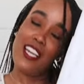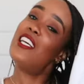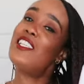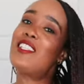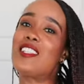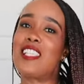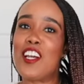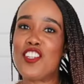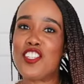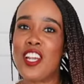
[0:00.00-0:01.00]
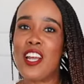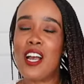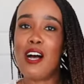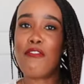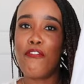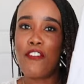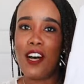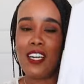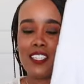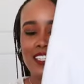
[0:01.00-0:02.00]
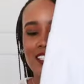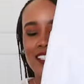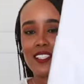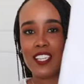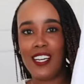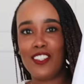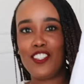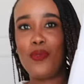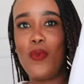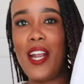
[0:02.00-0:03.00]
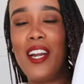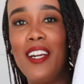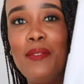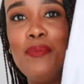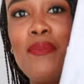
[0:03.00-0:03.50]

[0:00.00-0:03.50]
It is such a fun skirt to wear.